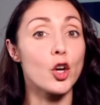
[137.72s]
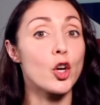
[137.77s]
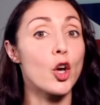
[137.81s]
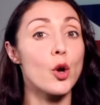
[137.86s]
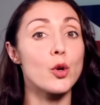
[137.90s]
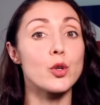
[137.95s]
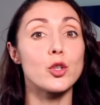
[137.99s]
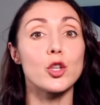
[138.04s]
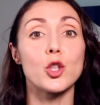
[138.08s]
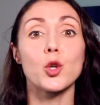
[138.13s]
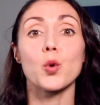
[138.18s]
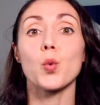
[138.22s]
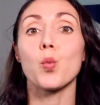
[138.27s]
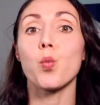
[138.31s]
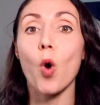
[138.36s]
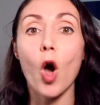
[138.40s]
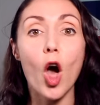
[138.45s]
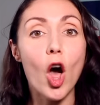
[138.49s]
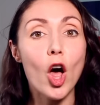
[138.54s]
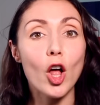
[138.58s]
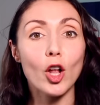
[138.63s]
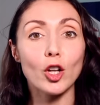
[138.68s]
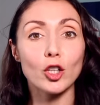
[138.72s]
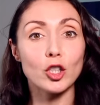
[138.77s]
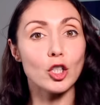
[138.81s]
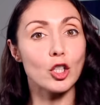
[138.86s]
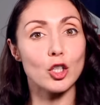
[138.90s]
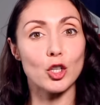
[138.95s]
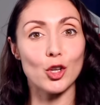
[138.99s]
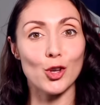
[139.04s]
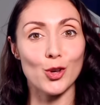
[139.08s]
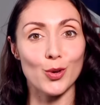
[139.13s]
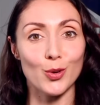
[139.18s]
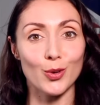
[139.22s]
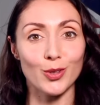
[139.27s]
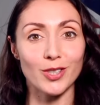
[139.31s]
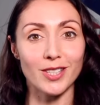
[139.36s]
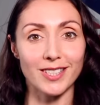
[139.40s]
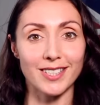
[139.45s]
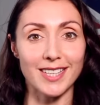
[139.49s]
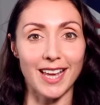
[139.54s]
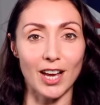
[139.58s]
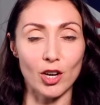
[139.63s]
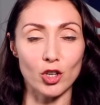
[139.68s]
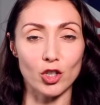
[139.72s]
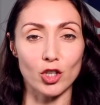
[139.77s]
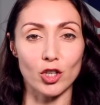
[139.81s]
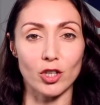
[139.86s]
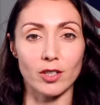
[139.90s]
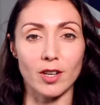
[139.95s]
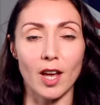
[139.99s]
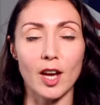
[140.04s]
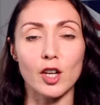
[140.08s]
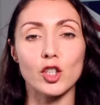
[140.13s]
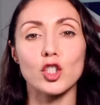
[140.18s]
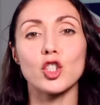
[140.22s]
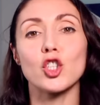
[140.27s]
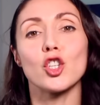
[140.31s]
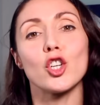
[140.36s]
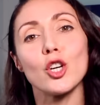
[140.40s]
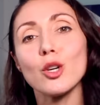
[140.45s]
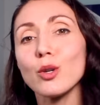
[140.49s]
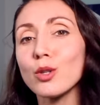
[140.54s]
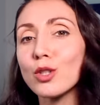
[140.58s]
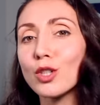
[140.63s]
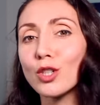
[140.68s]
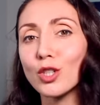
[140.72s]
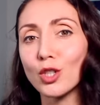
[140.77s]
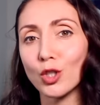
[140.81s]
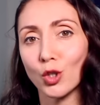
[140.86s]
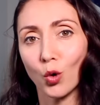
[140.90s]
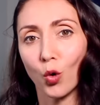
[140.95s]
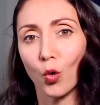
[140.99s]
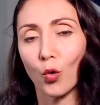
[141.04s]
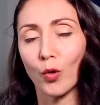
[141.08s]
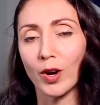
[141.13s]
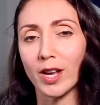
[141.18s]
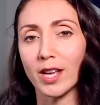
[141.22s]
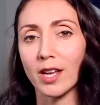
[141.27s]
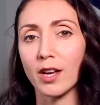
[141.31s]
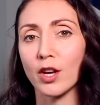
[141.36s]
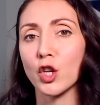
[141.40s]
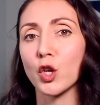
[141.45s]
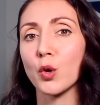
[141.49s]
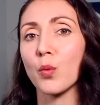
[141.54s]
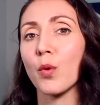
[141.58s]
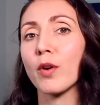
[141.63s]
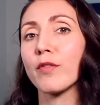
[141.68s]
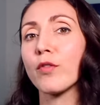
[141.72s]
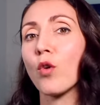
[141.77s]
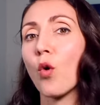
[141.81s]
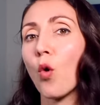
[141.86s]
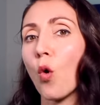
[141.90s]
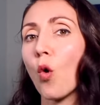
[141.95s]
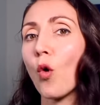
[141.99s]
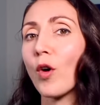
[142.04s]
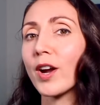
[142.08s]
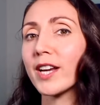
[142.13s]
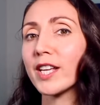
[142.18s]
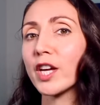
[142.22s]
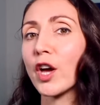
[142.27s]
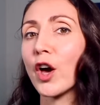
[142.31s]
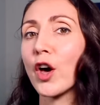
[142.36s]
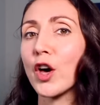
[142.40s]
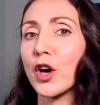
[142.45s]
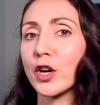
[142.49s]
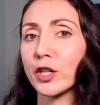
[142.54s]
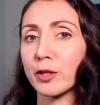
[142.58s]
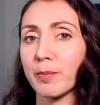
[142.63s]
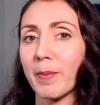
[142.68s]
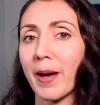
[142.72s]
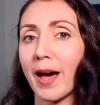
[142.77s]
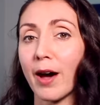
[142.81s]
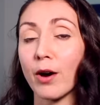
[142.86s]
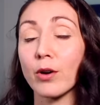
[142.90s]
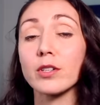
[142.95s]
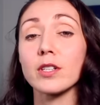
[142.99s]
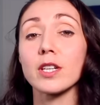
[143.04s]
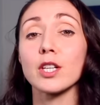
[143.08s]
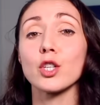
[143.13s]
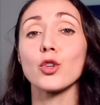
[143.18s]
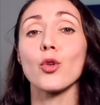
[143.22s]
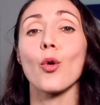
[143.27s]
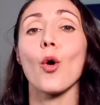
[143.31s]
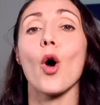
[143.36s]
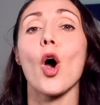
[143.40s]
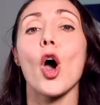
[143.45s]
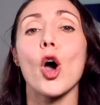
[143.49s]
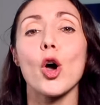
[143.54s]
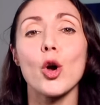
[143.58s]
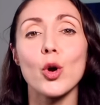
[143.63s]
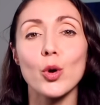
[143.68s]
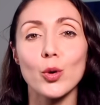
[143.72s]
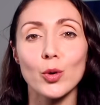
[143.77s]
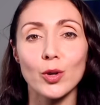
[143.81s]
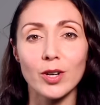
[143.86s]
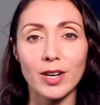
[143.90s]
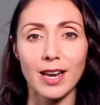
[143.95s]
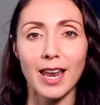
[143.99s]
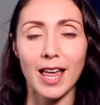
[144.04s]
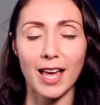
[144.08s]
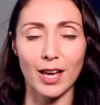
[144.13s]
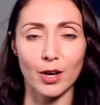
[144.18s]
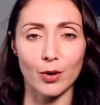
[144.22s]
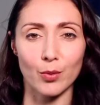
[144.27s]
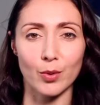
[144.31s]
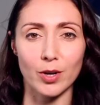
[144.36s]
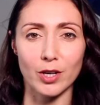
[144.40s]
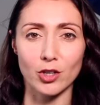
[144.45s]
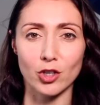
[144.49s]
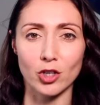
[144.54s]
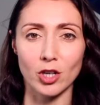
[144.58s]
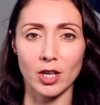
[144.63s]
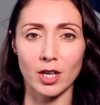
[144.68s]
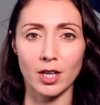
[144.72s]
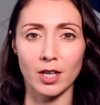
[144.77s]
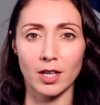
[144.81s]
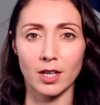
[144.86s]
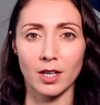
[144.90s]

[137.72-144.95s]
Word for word: go to the World News section and choose a story you have already heard about in your own language.